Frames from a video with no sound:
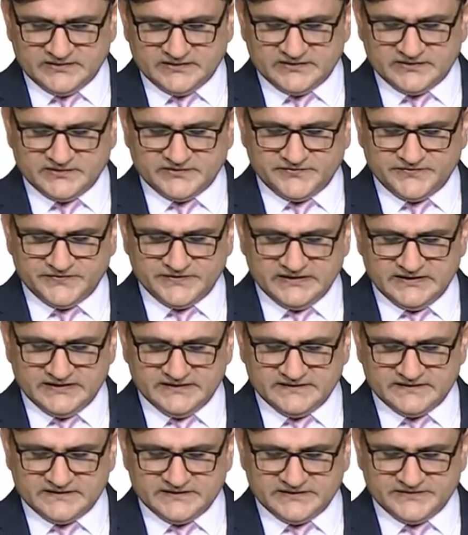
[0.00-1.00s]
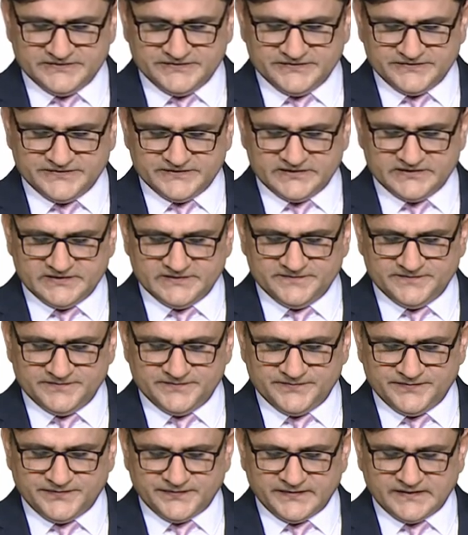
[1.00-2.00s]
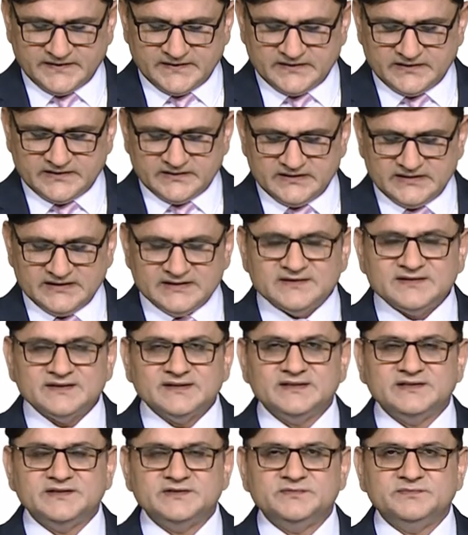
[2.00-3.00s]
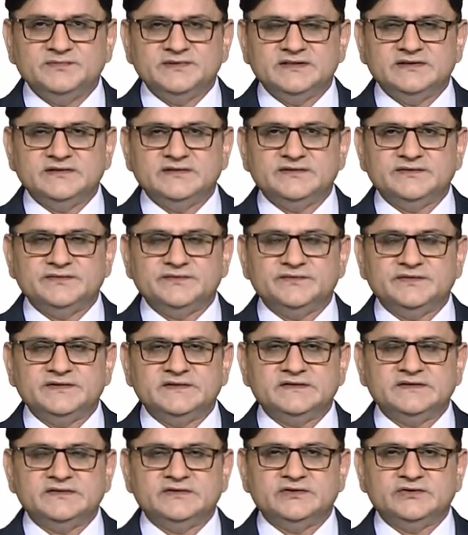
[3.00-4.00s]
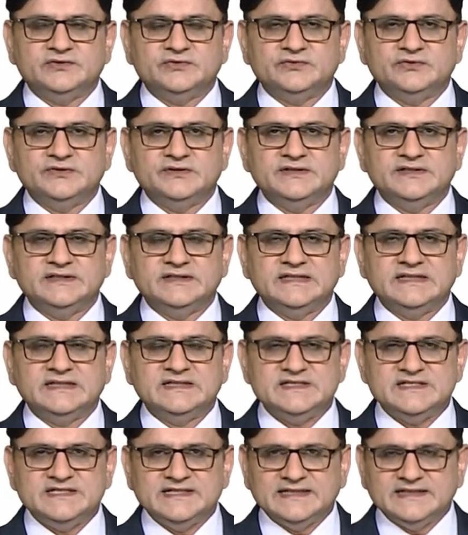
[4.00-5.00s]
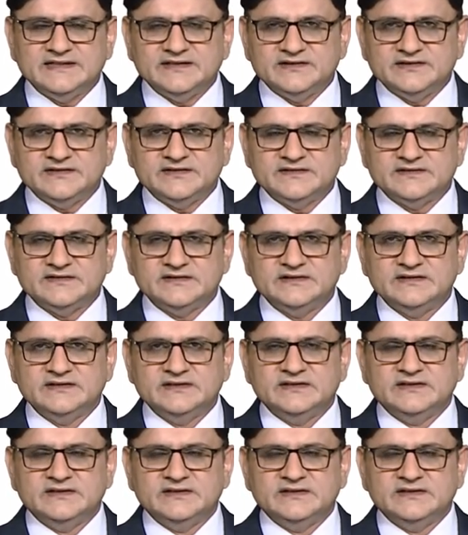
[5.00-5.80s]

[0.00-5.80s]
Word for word: uh, feelings of um, encouragement, which not only engenders